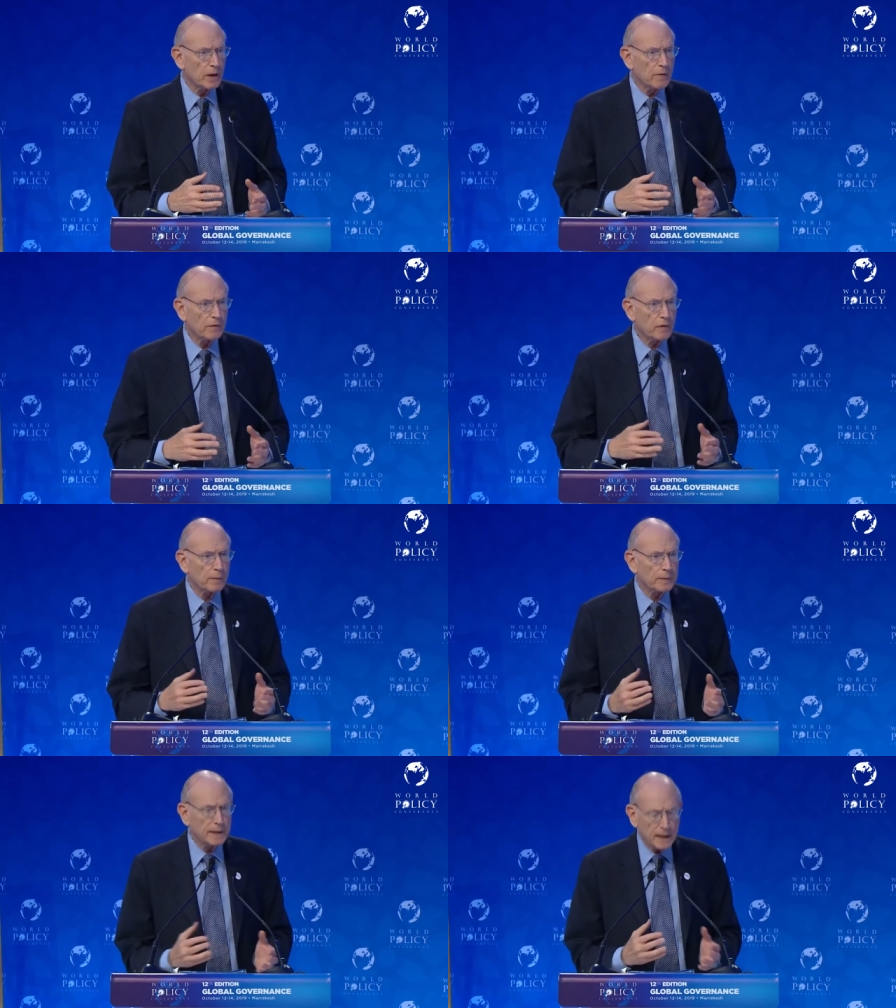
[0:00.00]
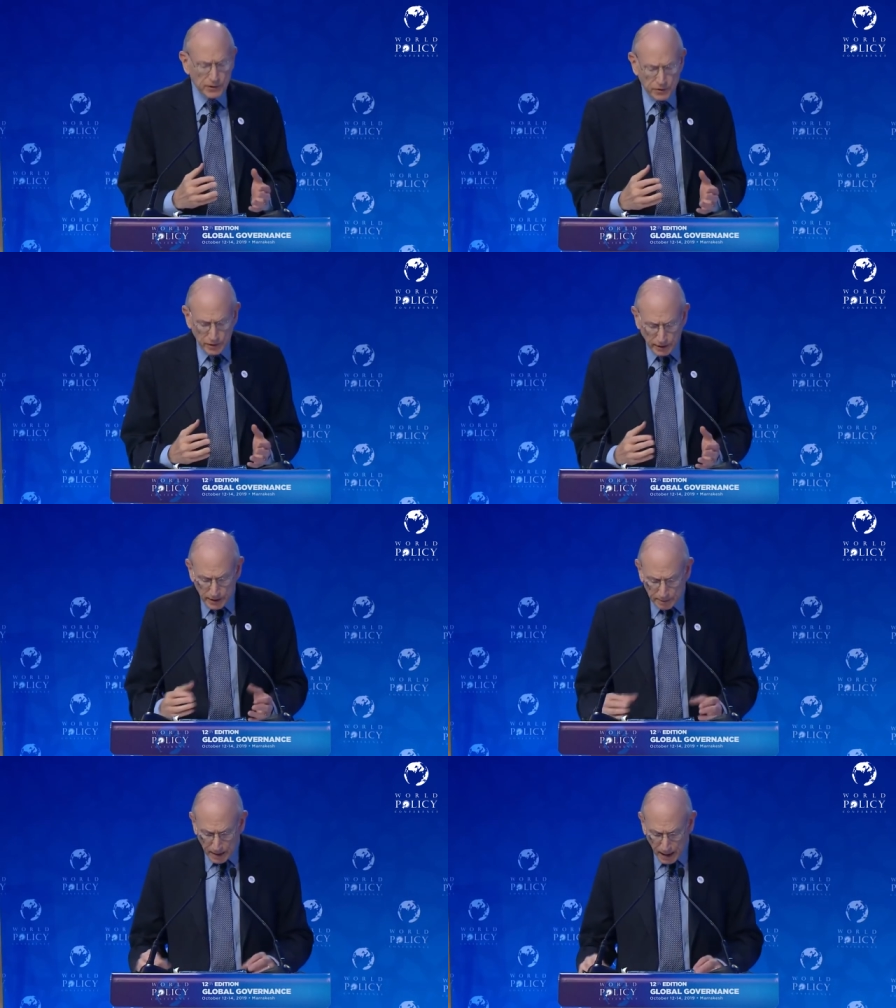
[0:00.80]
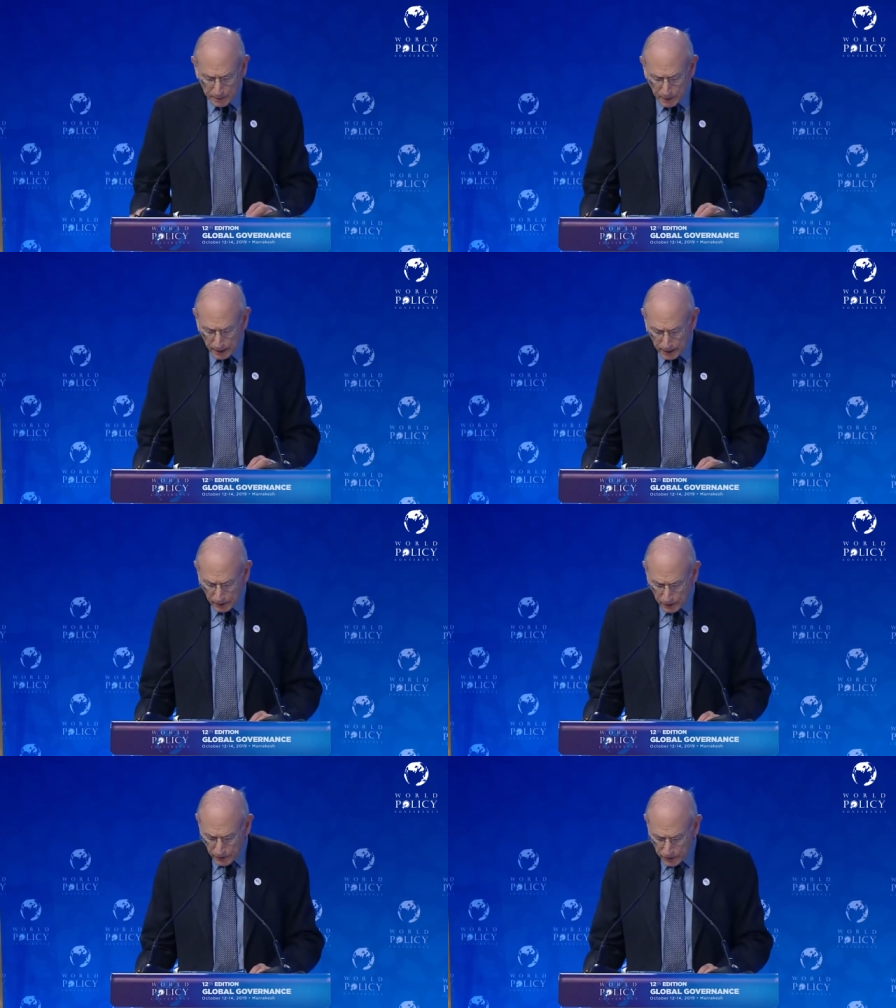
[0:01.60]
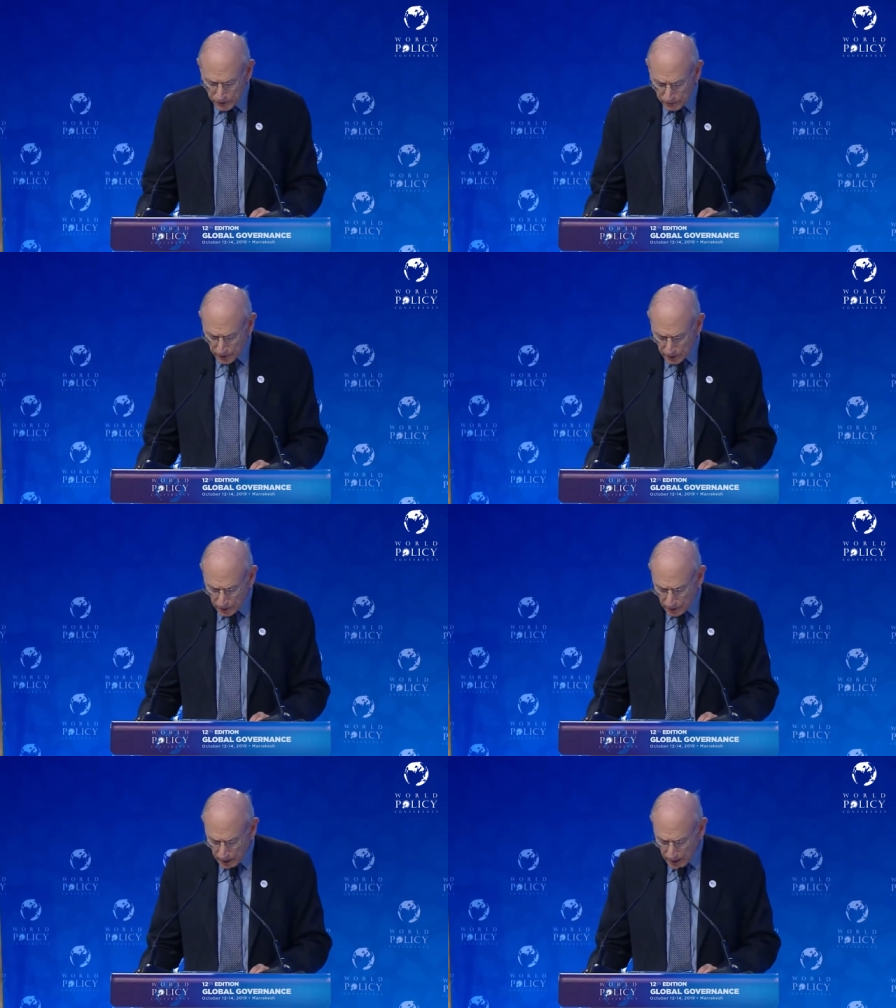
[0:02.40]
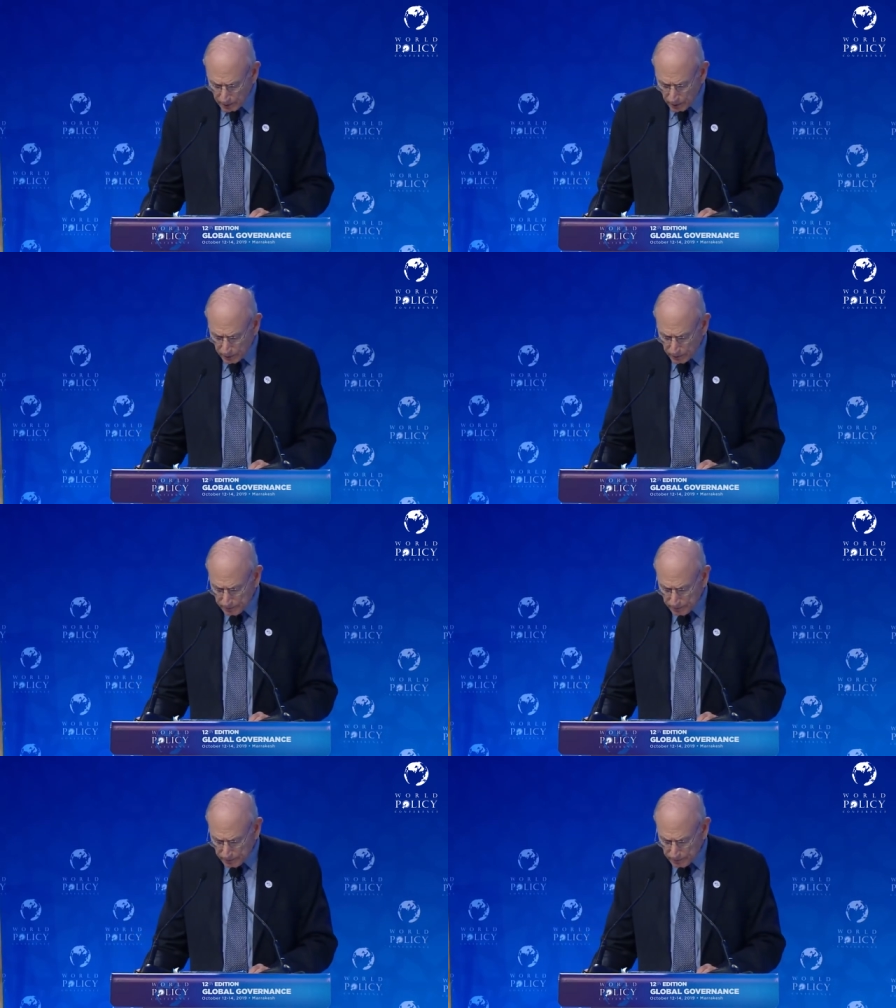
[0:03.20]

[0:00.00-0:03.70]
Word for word: from densely populated civilian neighborhoods.